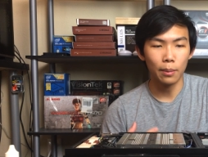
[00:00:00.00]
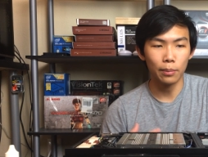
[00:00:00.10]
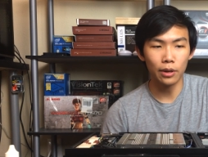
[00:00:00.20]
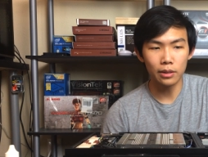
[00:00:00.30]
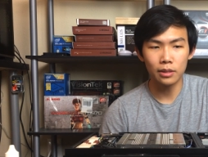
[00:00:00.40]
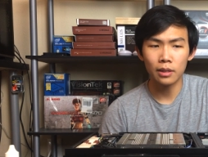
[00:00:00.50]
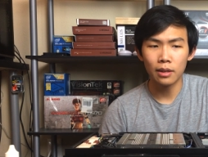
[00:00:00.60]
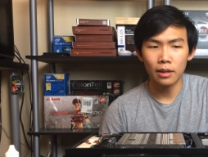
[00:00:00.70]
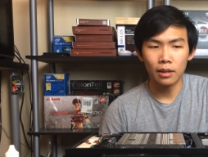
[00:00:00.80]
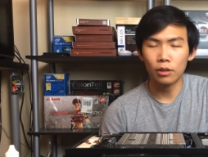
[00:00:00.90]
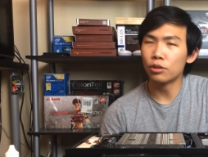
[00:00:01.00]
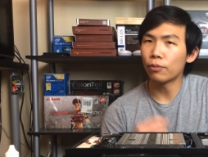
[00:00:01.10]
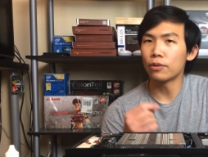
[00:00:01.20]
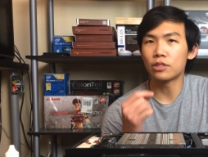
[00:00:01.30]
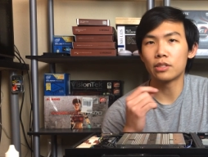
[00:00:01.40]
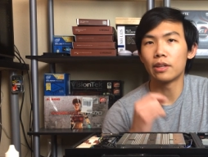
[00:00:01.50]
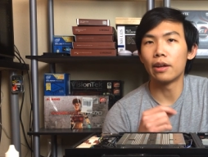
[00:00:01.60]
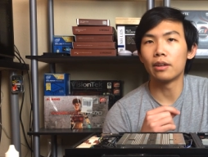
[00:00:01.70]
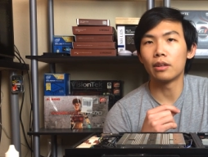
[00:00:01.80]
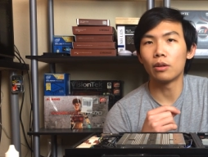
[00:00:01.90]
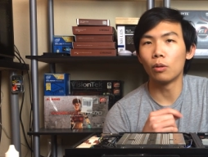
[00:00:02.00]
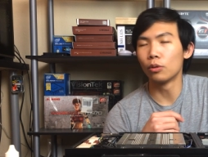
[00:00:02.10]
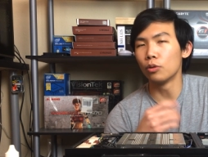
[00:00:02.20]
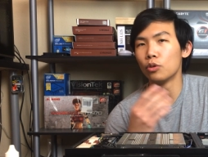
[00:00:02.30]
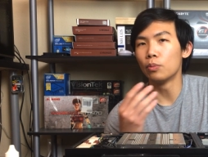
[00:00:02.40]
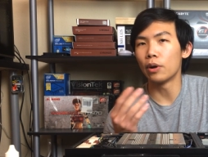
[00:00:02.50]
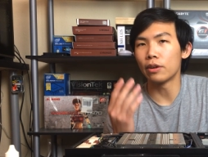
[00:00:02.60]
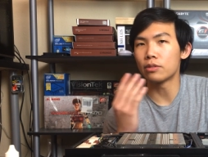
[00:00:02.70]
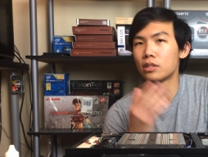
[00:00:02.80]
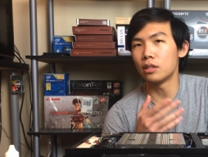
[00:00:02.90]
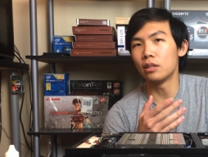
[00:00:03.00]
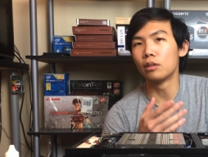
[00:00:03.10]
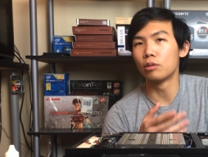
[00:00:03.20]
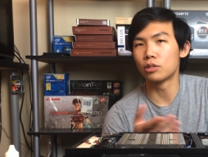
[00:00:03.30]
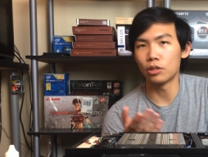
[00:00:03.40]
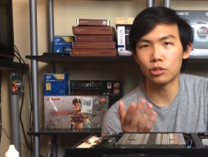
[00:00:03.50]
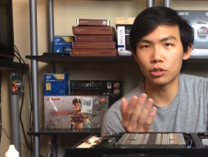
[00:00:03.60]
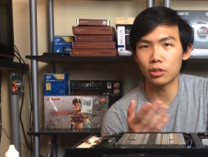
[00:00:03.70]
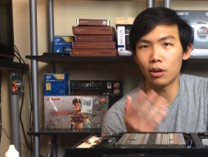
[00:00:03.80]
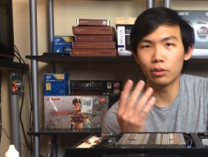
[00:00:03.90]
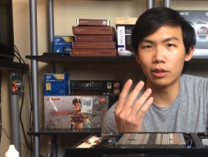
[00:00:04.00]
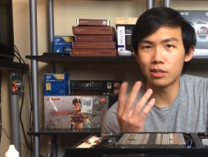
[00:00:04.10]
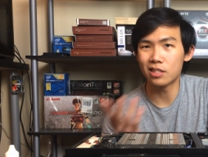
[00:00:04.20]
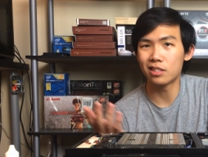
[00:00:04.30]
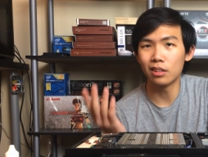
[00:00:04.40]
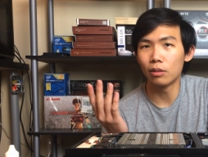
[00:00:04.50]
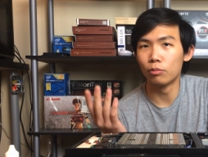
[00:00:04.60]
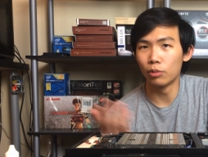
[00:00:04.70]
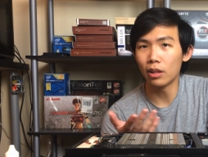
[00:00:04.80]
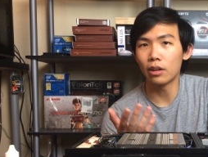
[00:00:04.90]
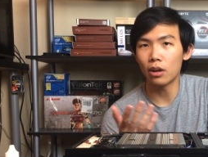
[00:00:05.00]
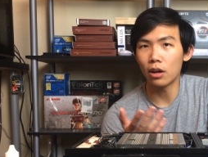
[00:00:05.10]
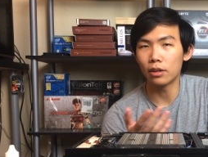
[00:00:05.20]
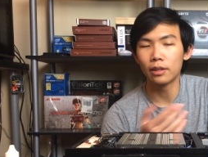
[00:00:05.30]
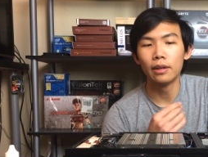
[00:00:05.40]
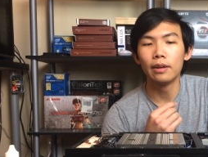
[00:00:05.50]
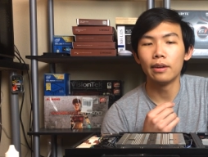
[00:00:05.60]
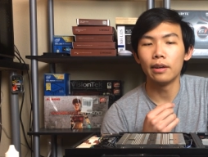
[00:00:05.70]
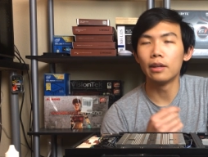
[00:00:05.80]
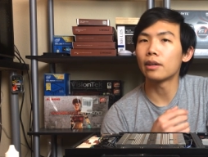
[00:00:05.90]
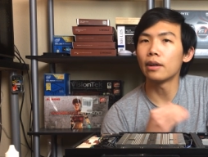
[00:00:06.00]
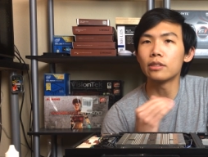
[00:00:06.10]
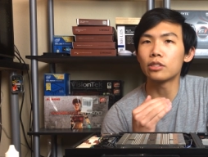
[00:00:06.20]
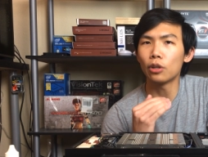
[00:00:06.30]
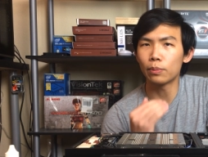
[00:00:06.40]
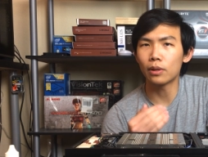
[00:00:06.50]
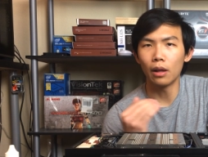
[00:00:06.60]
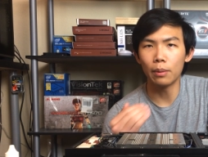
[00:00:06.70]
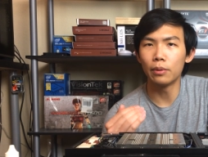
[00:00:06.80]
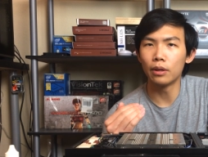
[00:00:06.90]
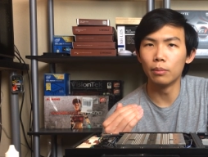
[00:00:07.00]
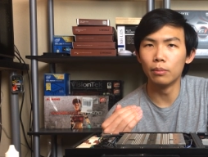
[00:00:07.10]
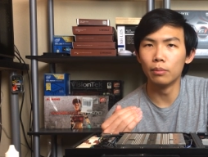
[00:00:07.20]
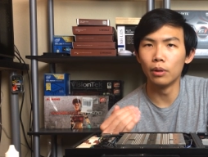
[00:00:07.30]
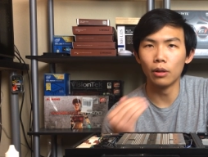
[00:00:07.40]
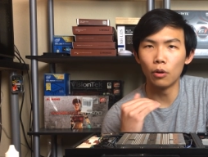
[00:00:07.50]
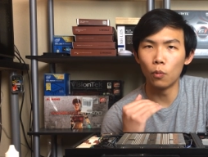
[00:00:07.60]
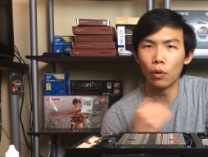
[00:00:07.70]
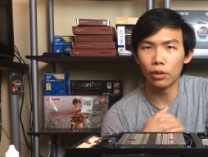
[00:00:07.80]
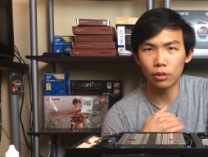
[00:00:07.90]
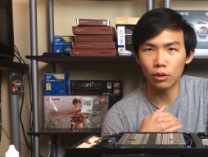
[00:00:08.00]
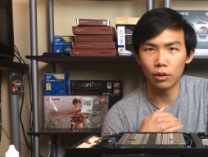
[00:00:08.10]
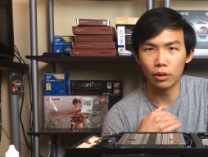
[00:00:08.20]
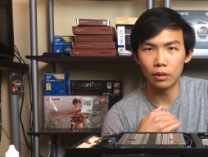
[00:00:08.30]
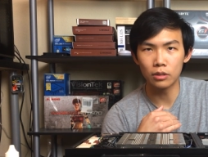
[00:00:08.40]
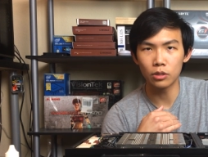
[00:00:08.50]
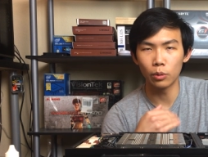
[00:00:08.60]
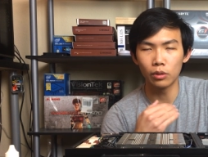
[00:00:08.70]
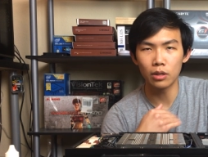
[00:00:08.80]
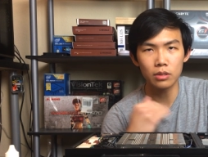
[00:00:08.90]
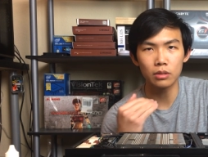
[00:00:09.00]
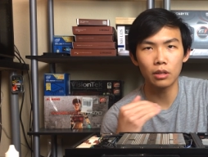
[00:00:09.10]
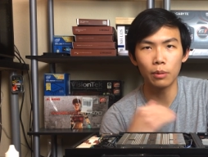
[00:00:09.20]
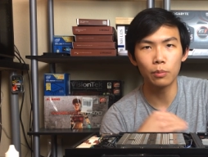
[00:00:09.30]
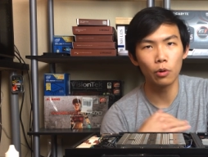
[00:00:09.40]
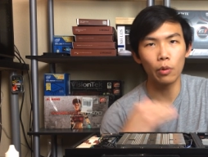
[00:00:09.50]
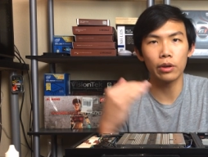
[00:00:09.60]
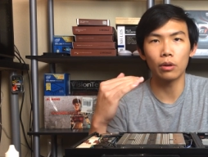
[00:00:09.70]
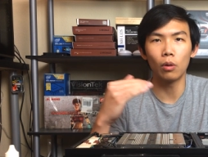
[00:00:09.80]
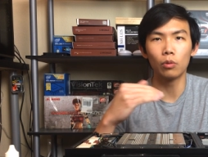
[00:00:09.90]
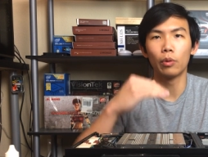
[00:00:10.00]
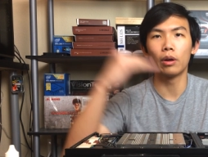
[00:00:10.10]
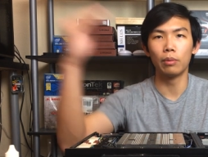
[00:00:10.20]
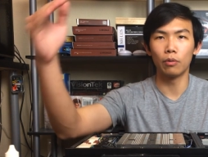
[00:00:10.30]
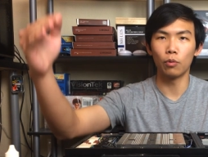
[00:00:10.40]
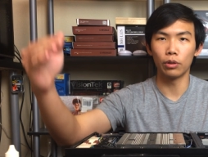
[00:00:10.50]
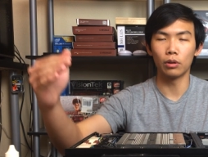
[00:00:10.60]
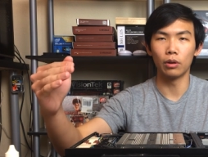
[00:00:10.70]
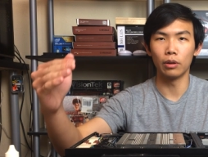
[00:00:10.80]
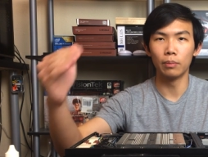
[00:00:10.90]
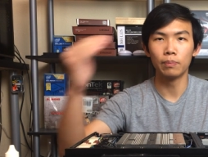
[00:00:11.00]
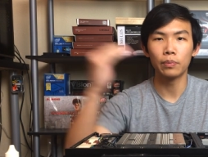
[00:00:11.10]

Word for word: But the difference is that, although you might have seen the results just now that it's still really hot, it kind of stopped climbing below one thirty, so it doesn't keep going all the way above one thirty.